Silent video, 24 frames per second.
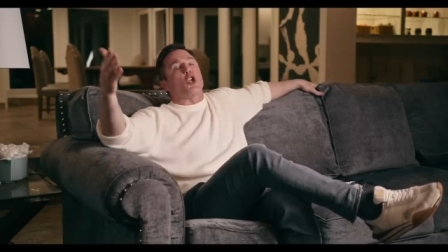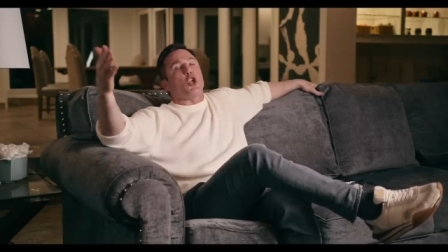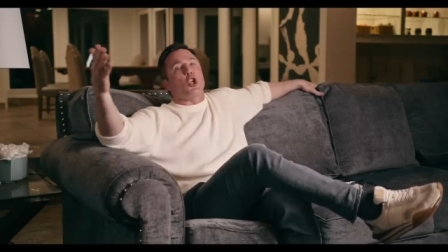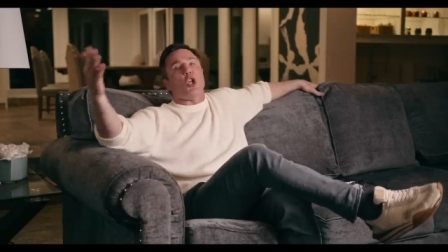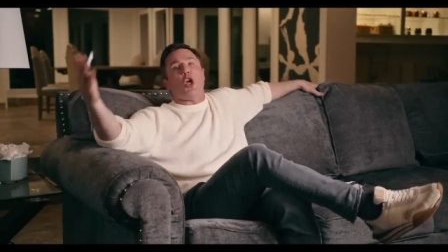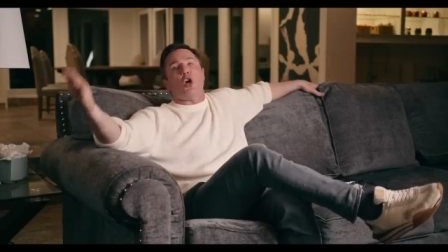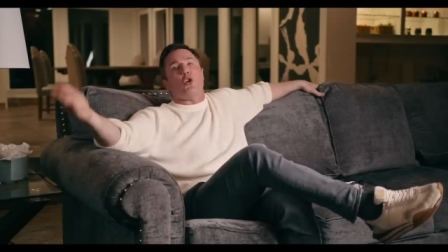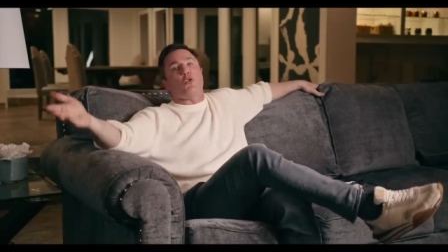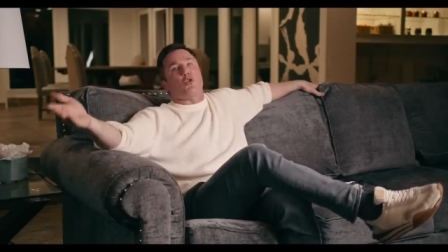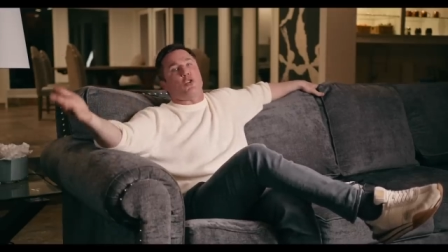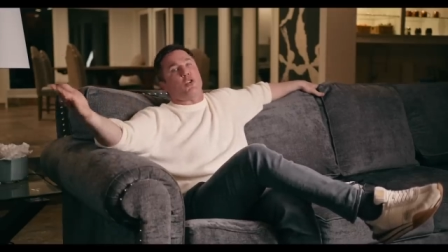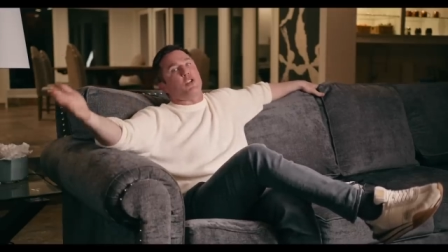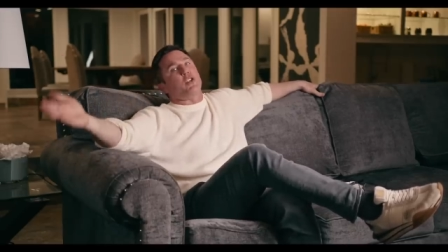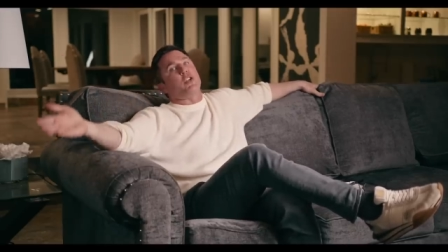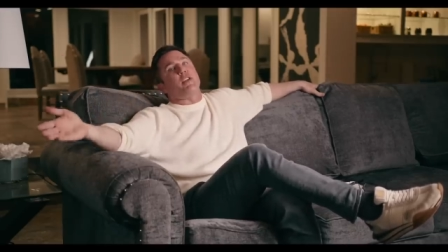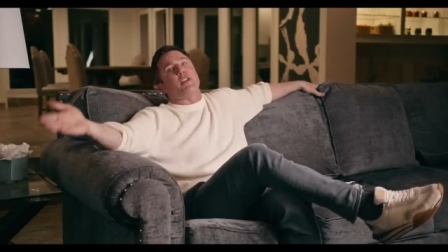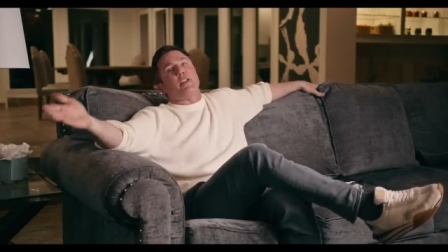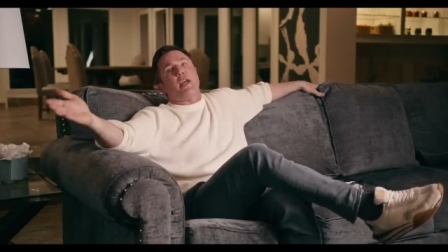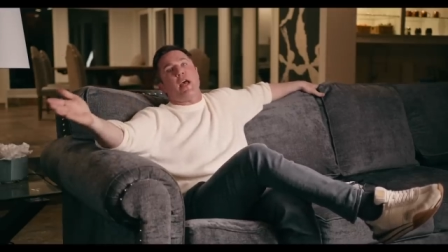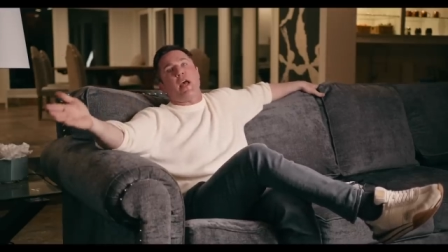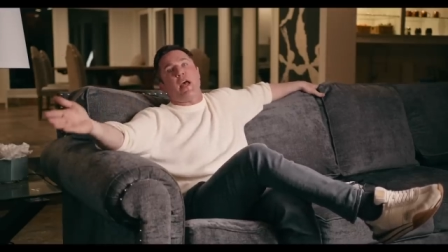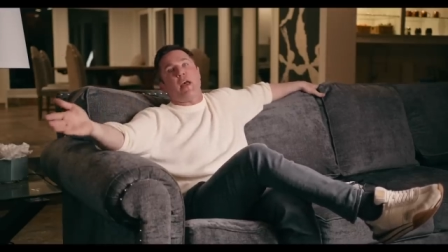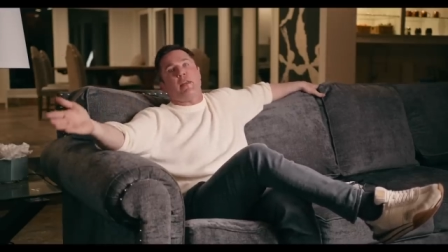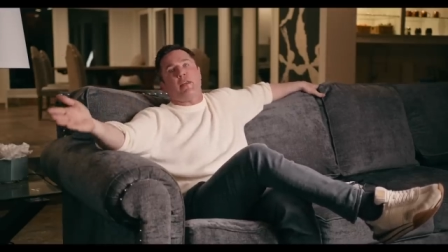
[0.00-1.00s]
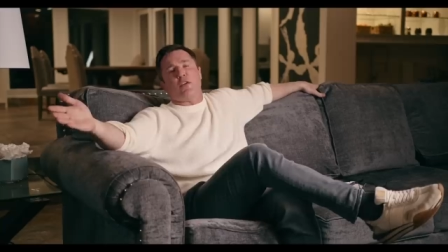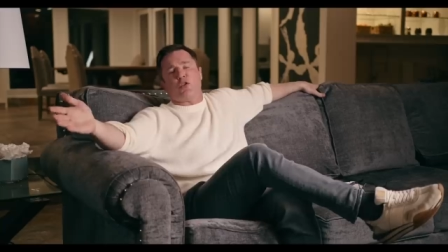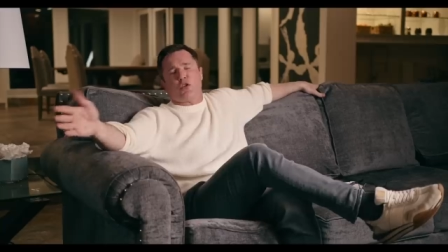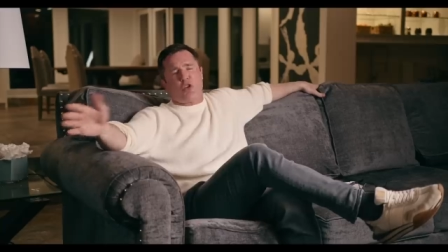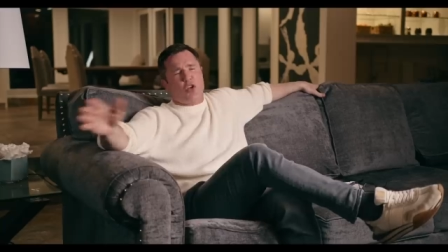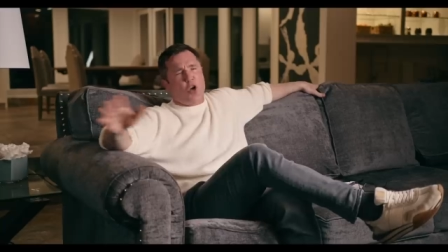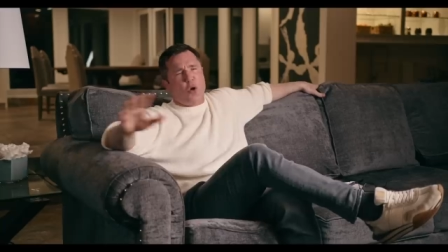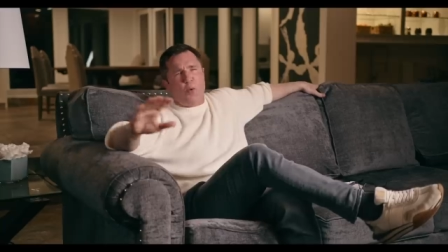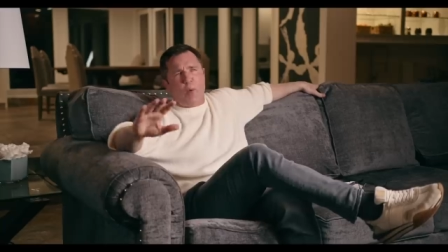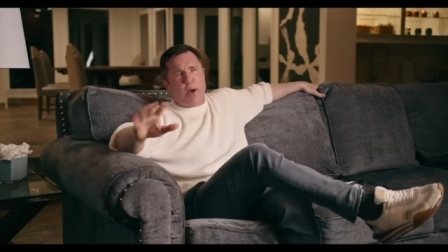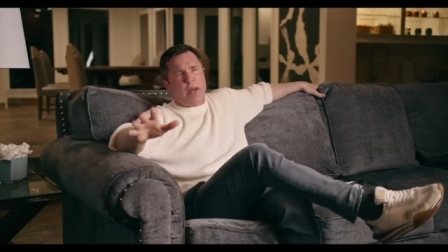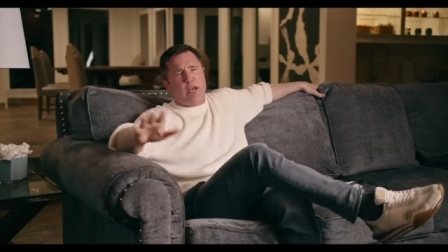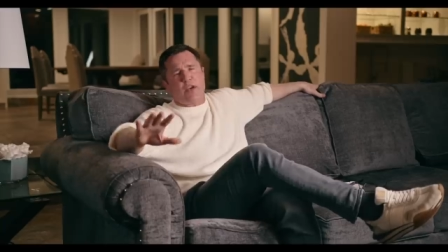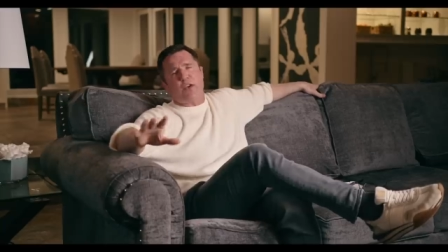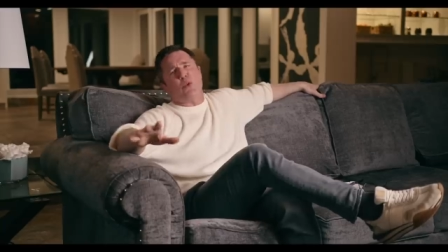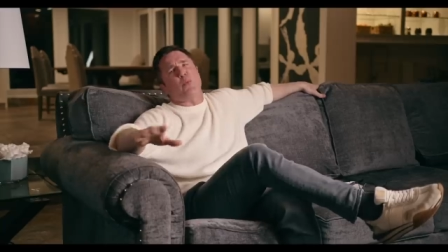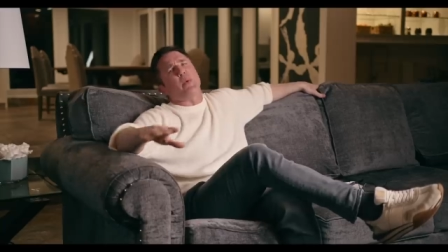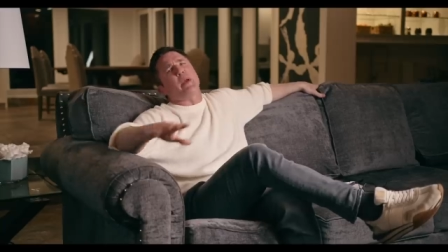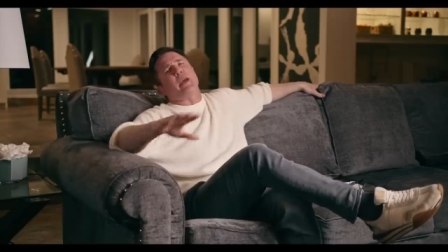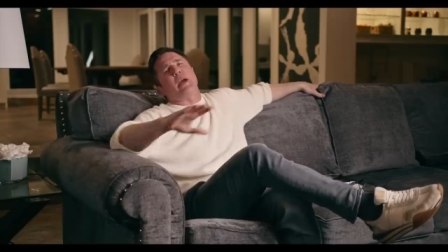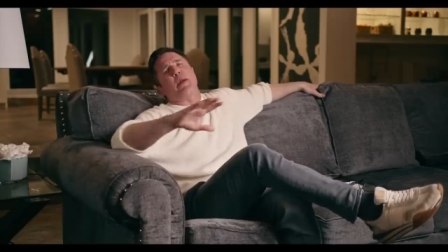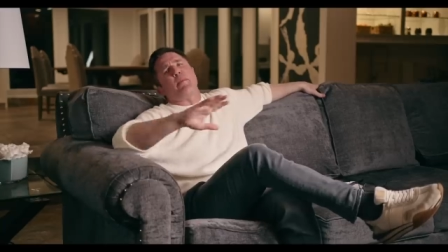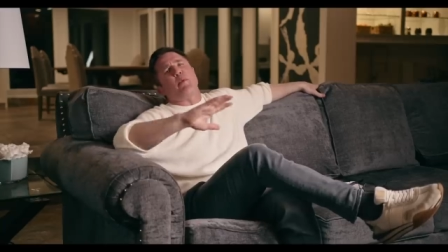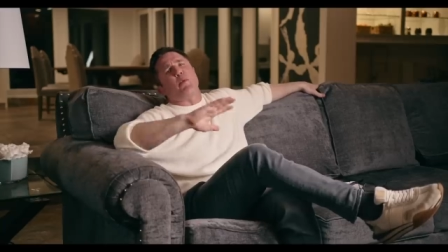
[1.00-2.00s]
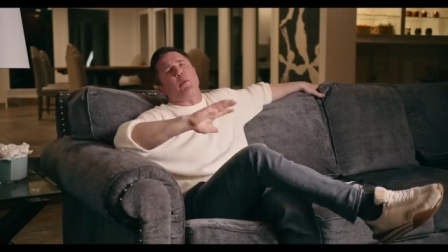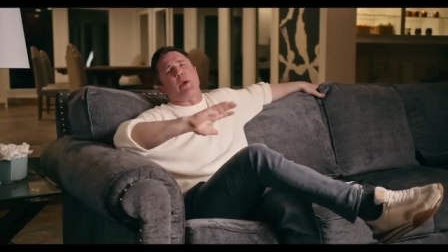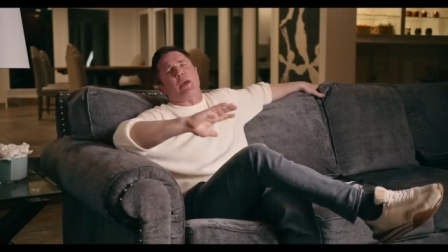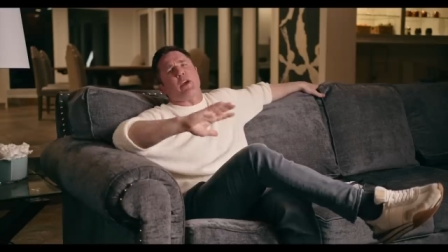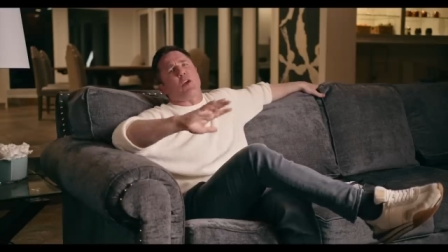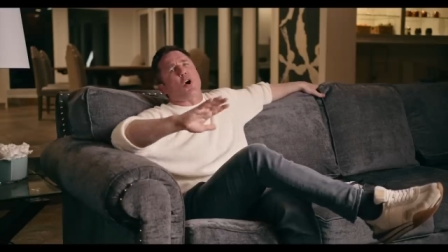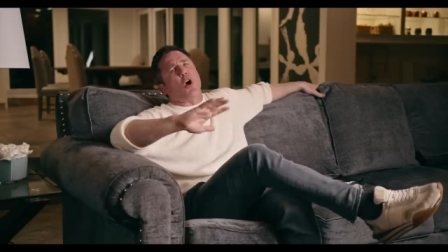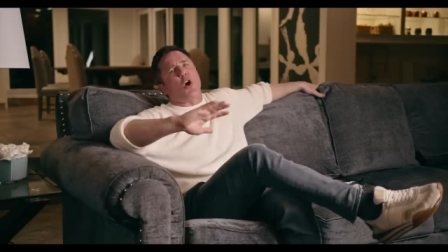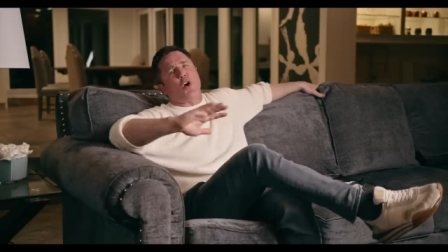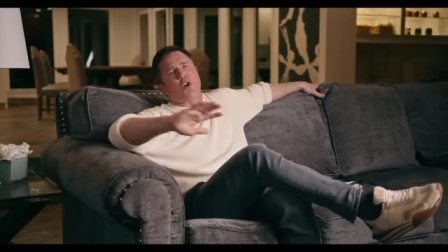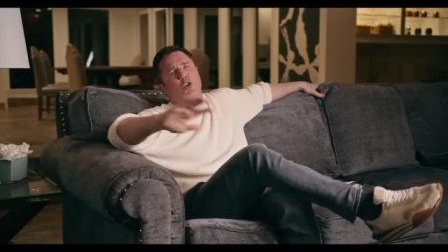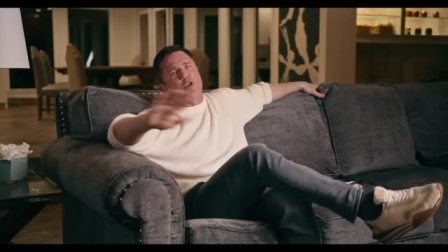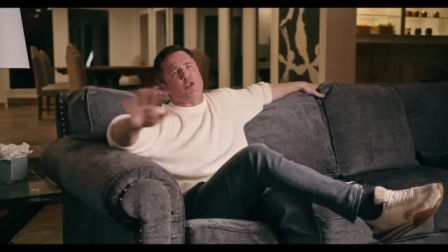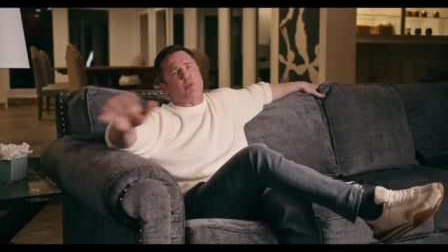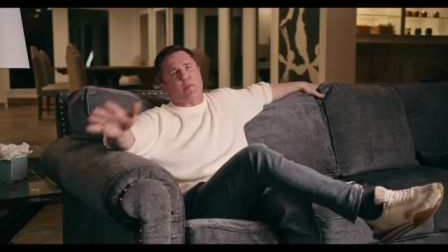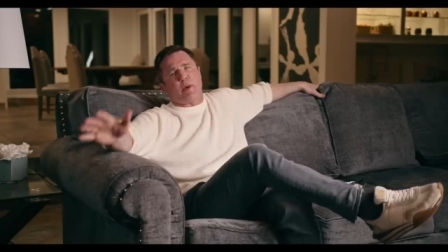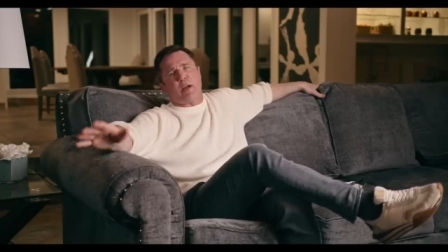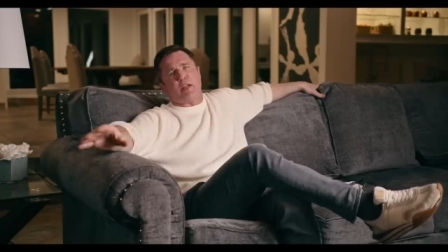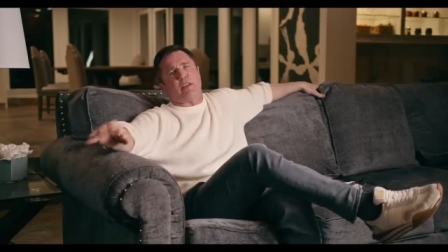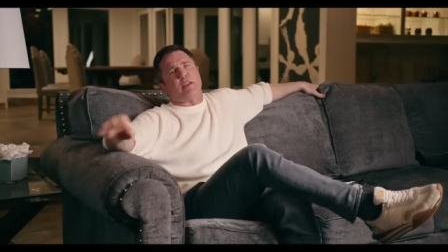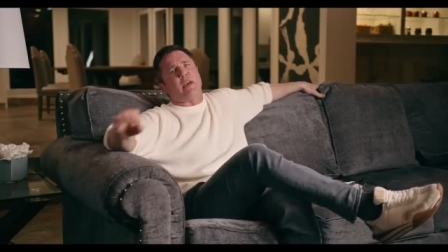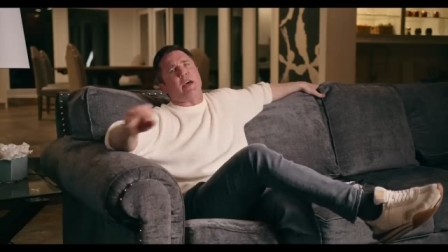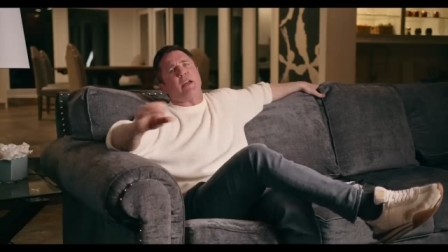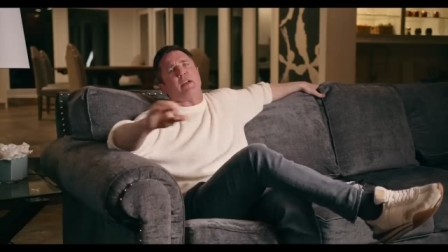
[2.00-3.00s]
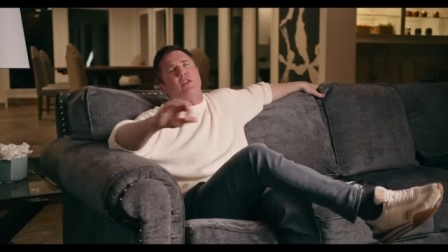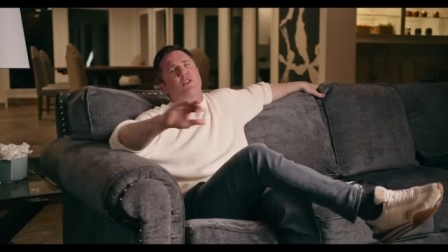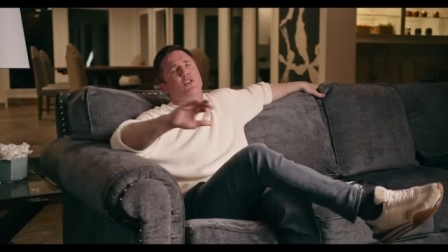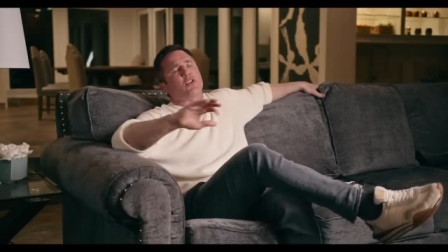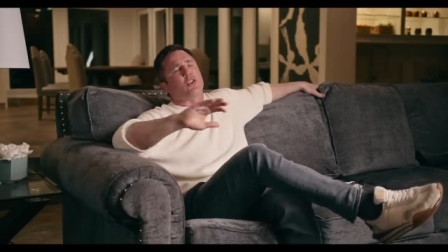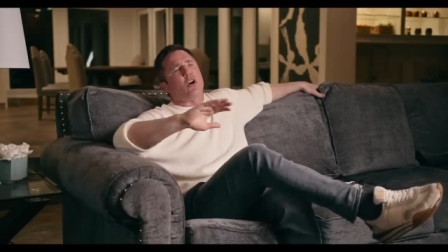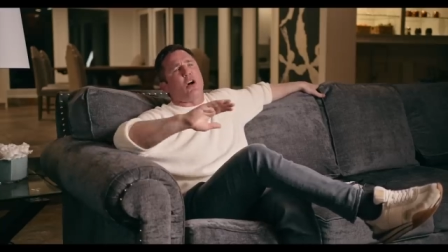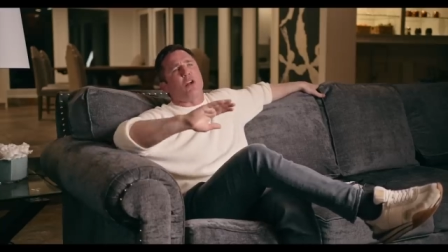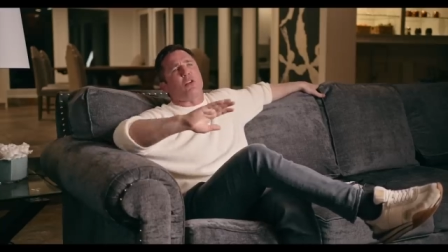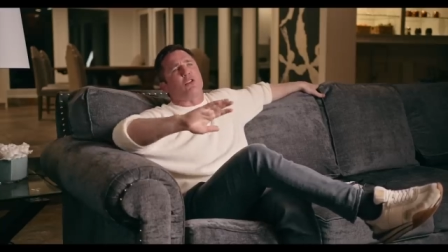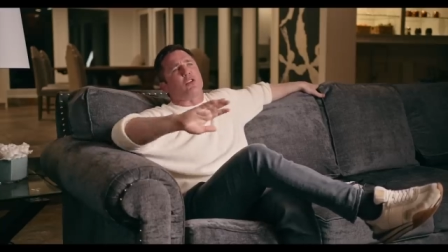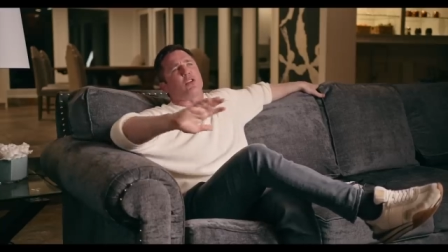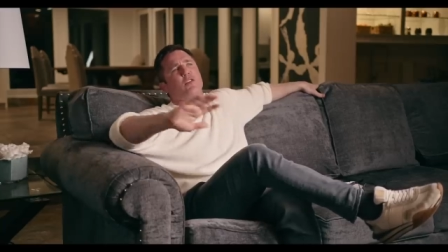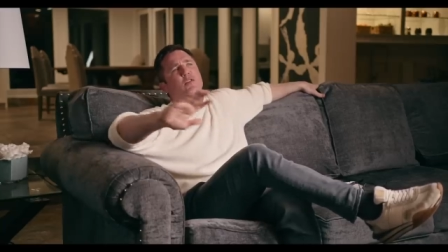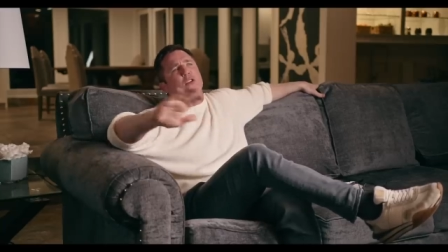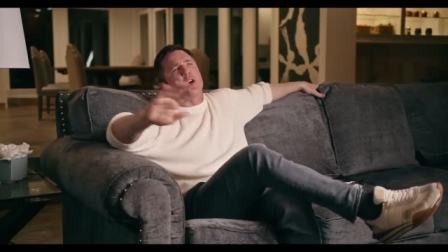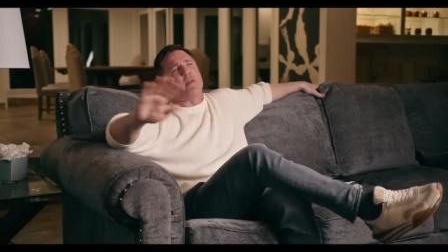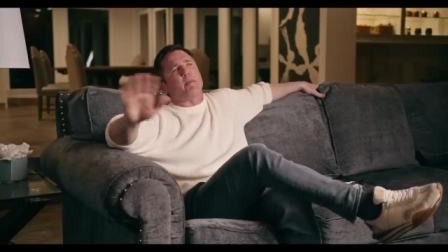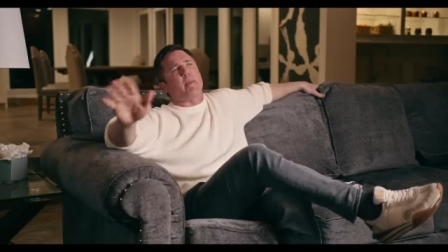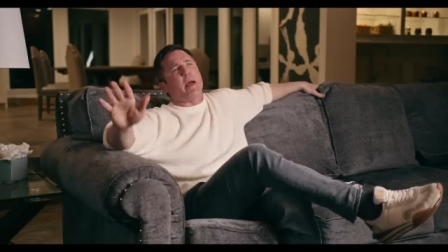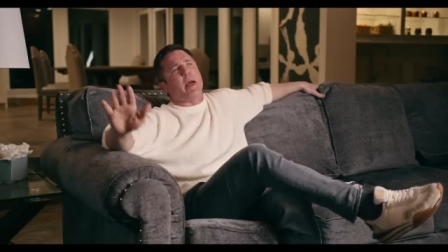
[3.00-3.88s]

close to 10. There's no way to know. We could argue about that, and scholars have gone